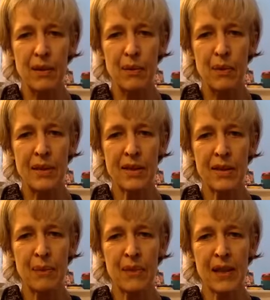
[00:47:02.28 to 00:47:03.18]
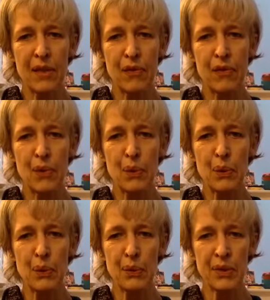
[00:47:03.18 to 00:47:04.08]
when something
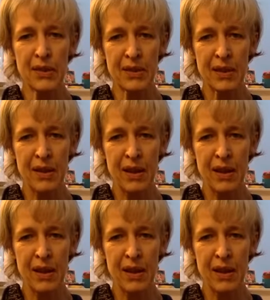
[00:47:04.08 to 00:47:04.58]
falls